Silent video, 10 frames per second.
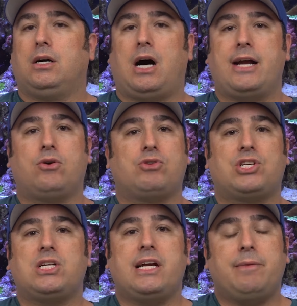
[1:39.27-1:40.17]
I don't
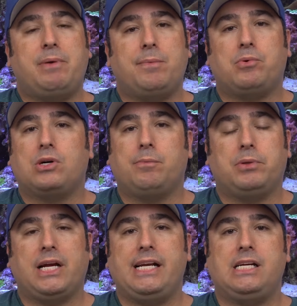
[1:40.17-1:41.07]
see any people
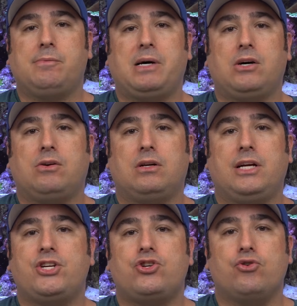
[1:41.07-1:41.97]
complaining about
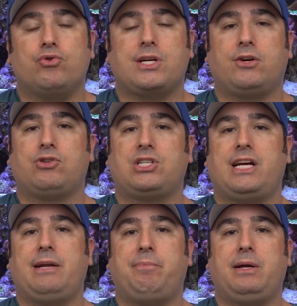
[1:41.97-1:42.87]
issues. I don't see
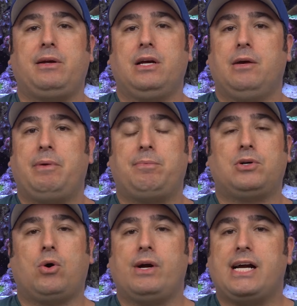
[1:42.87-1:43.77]
any people
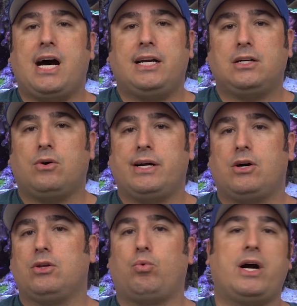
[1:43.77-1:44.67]
going on and going,
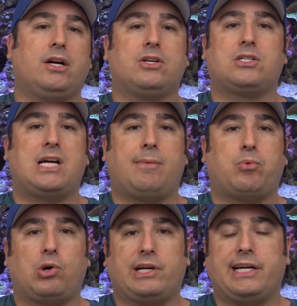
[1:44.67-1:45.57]
oh, the wireless stopped
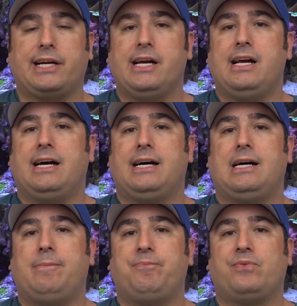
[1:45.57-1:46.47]
working.
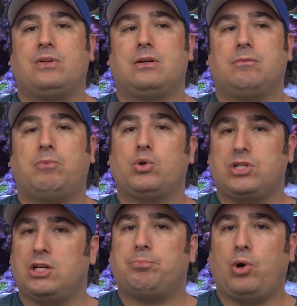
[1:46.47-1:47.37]

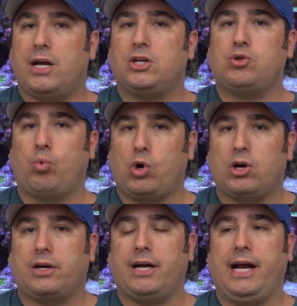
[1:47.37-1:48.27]
Most of their products
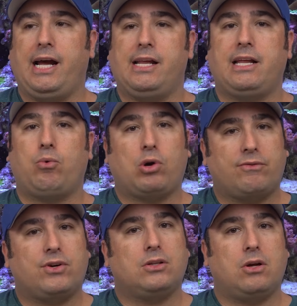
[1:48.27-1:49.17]
work, and they
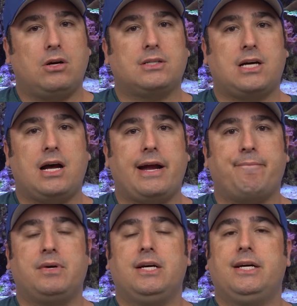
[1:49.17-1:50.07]
work for a long time.